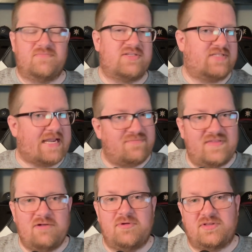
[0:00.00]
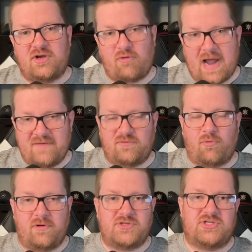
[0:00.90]
Same thing with the craft
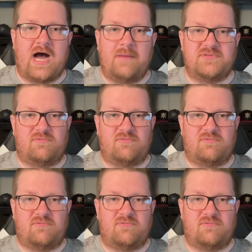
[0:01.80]
workshops.